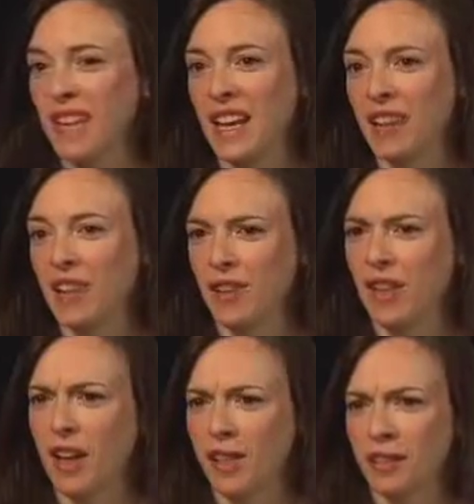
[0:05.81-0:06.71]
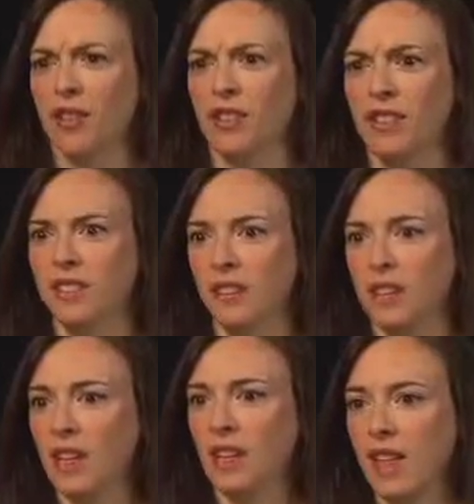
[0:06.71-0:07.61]
saying that there are a lot of shoulds
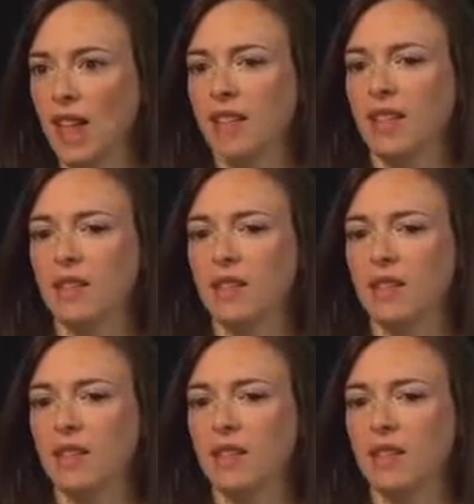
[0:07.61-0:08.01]
in life,